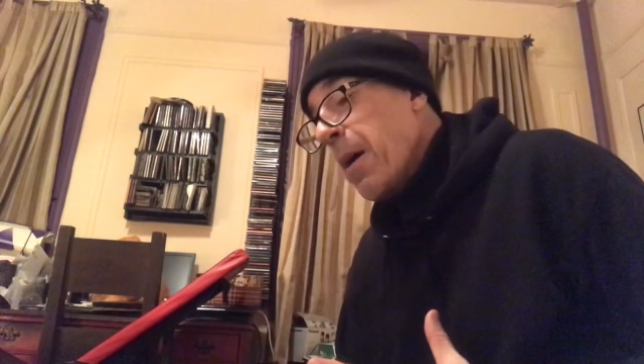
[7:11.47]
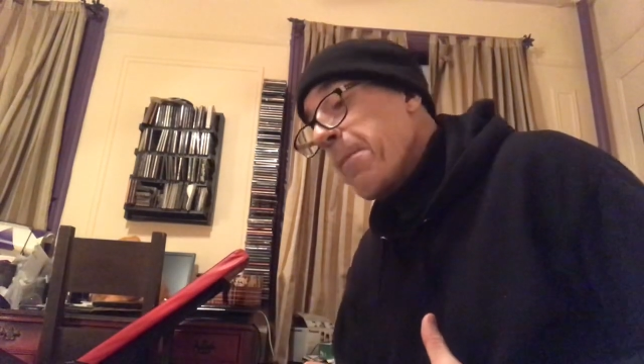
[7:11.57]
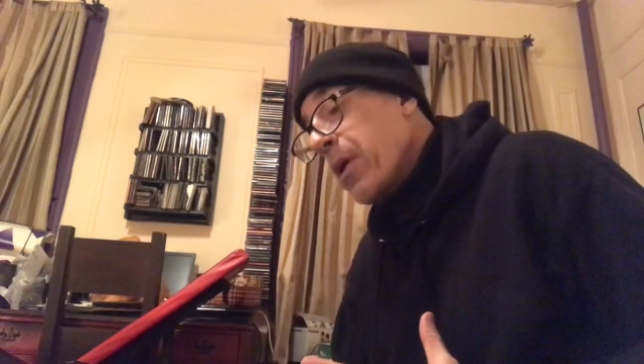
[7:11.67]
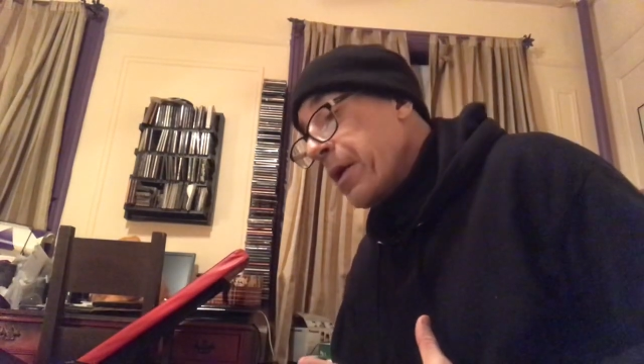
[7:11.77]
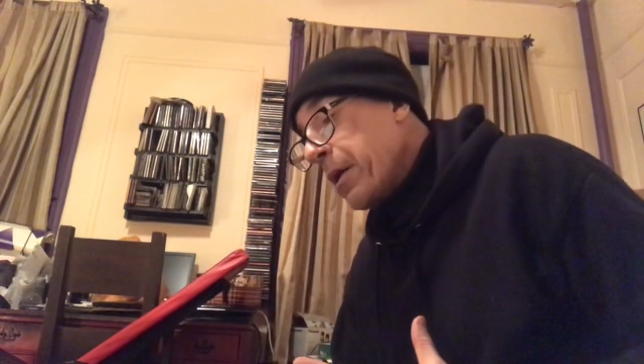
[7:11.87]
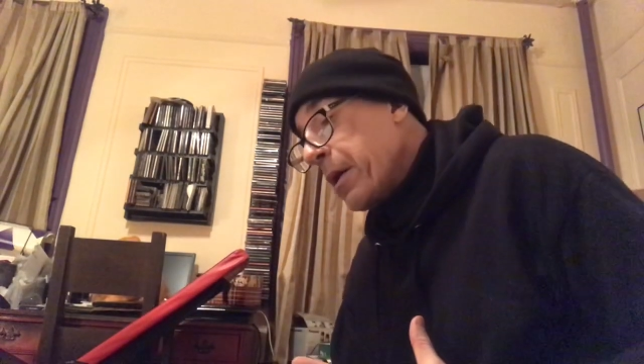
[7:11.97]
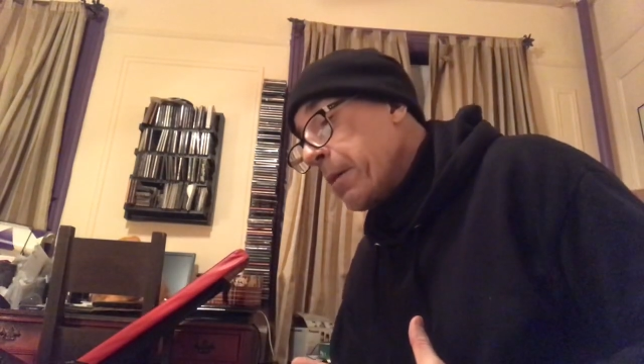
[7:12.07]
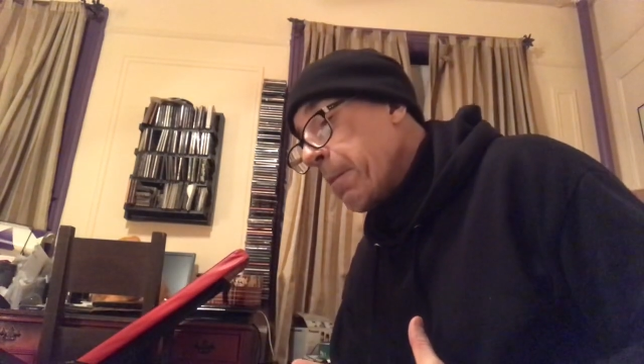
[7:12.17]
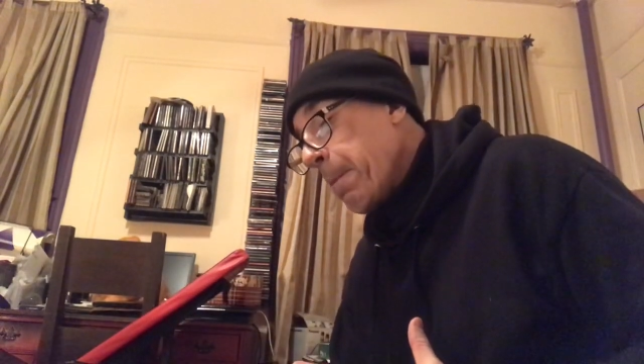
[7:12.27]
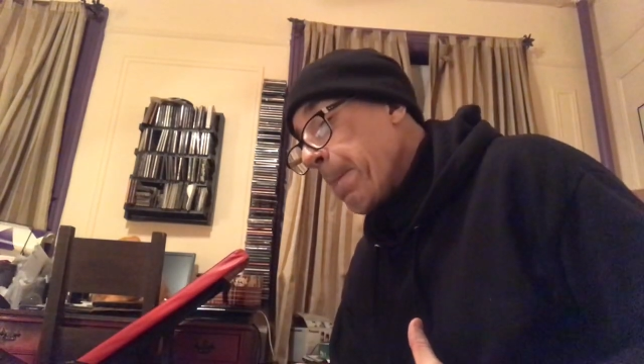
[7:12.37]
But
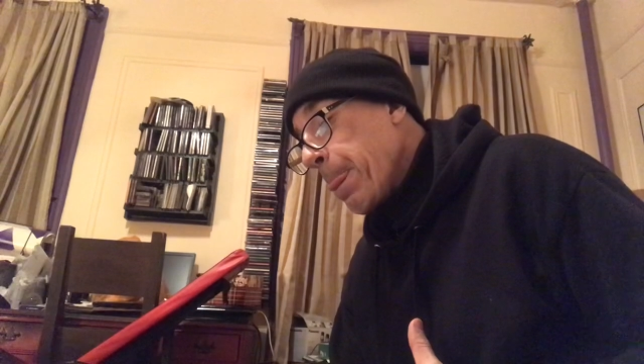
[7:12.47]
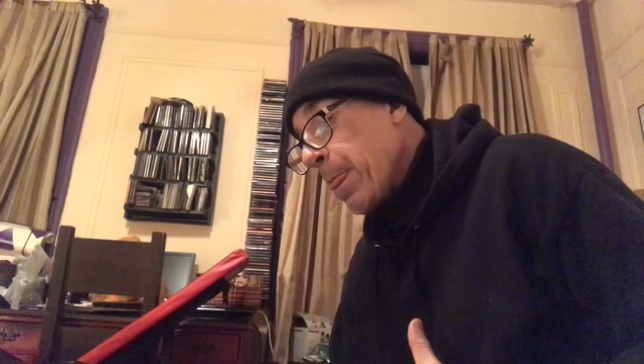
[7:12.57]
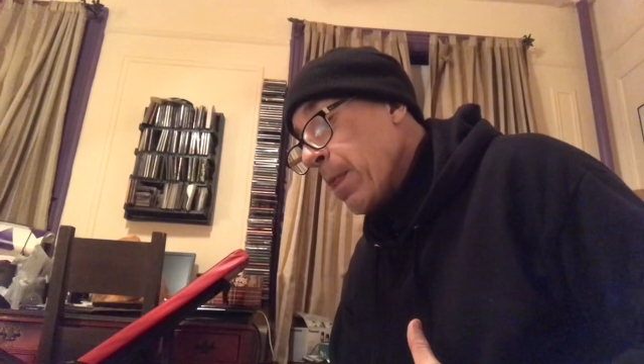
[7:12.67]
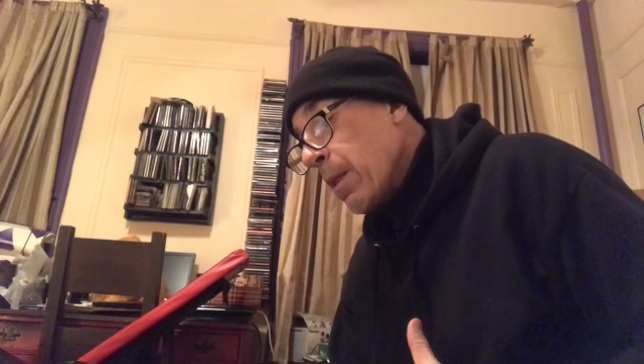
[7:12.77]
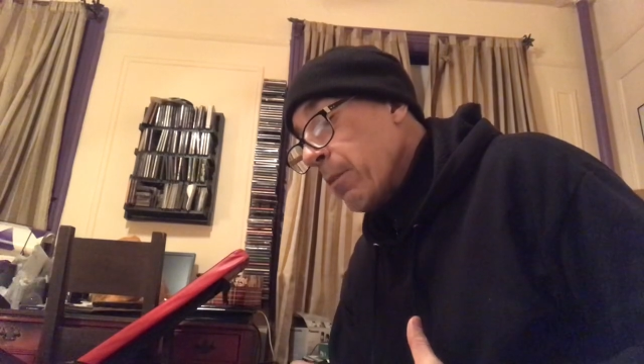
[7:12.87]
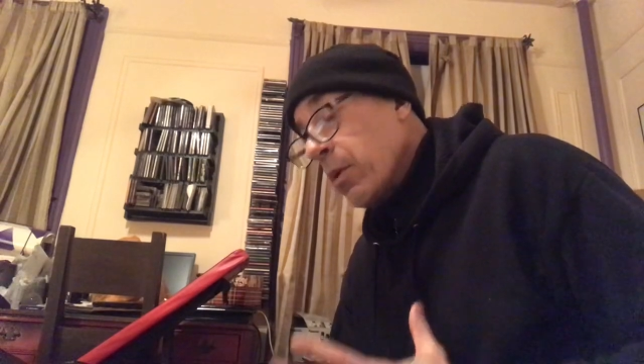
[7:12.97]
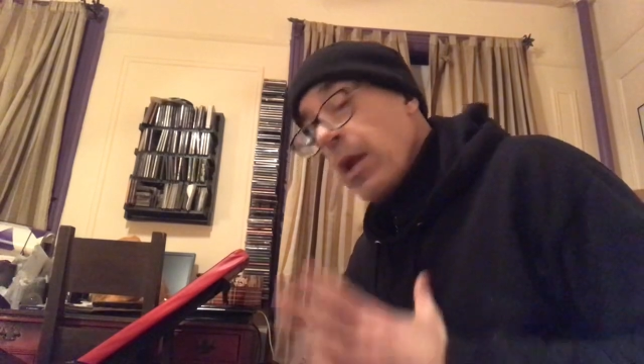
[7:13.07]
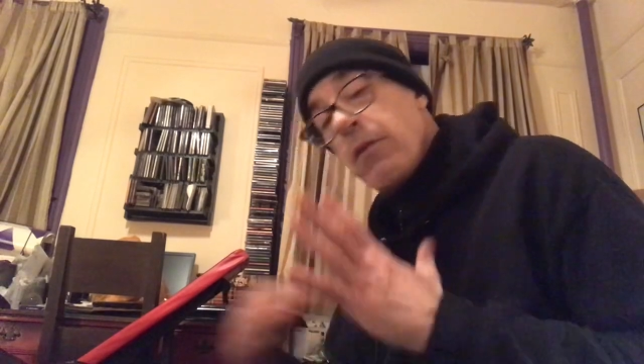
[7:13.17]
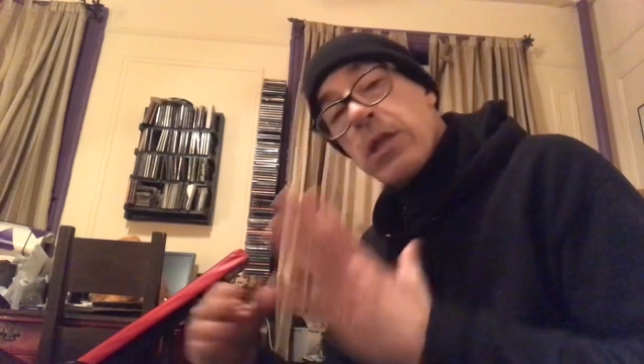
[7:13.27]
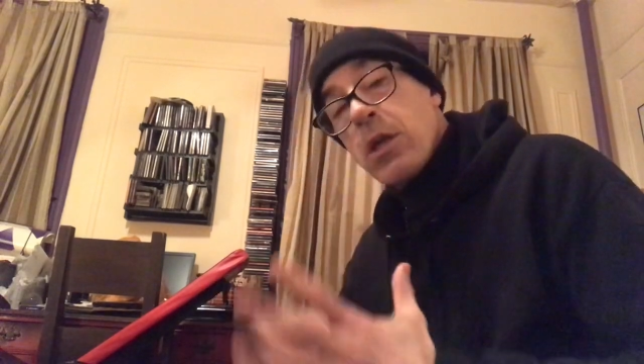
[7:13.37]

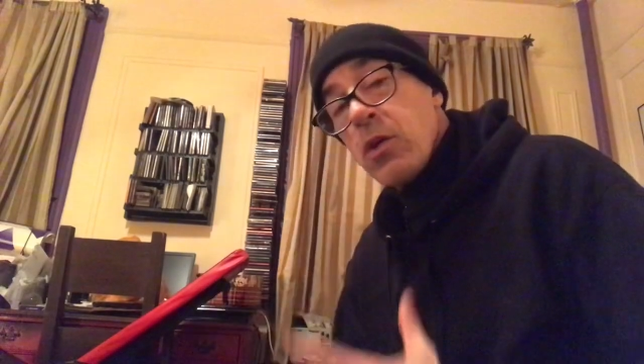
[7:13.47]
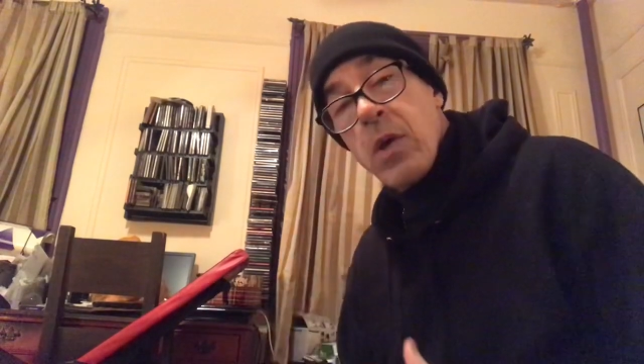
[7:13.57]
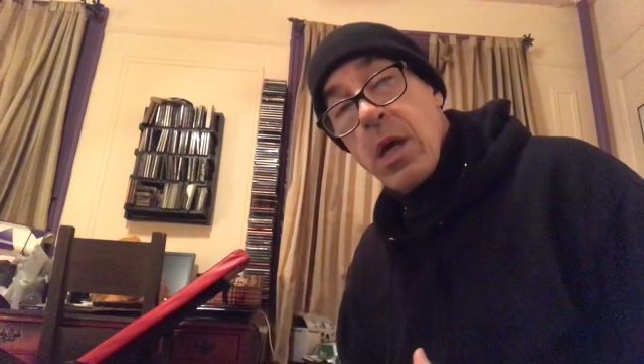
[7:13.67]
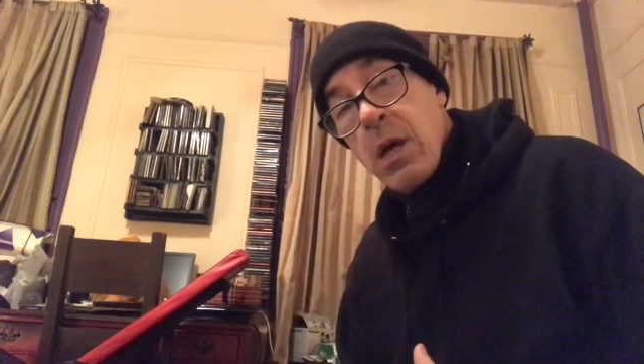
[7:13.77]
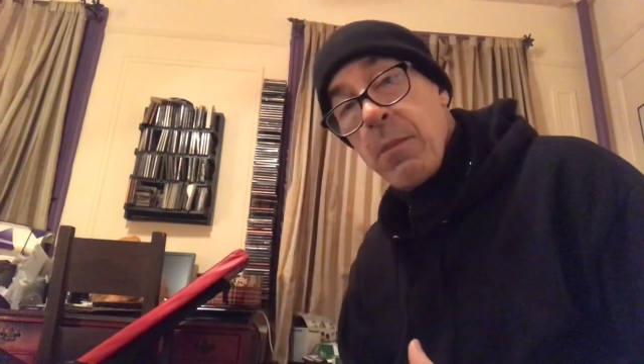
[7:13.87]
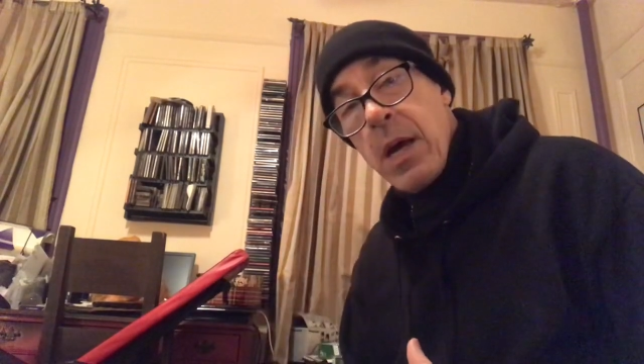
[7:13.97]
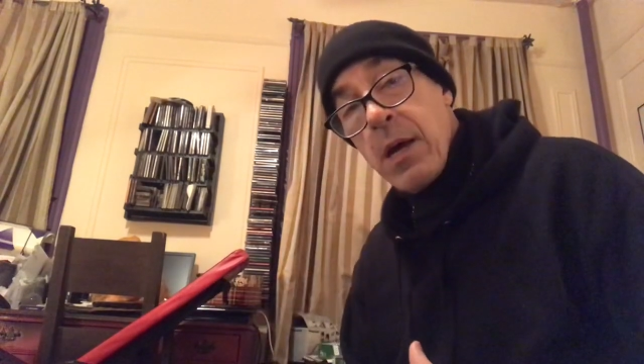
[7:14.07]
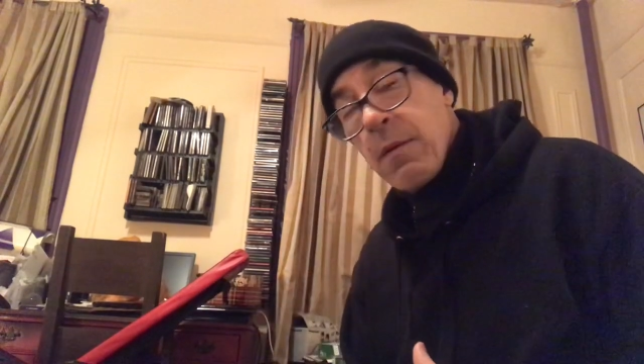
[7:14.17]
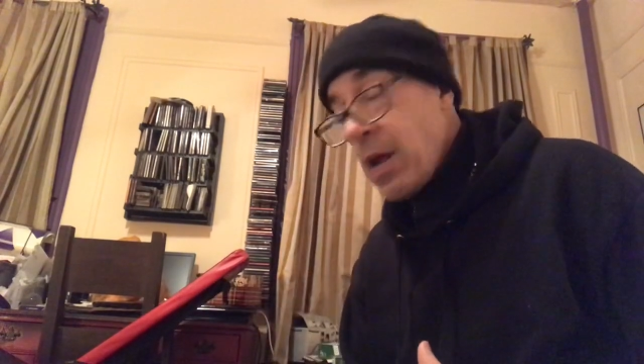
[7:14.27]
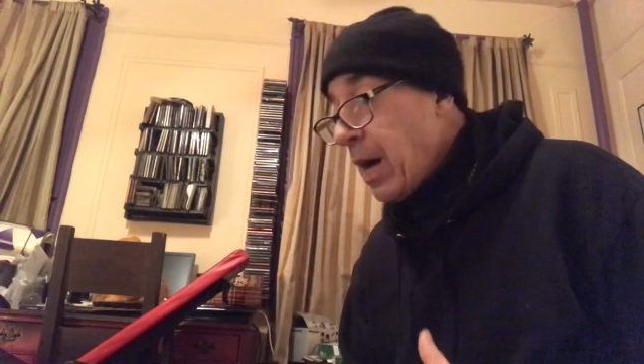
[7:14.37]
everything you hear, man,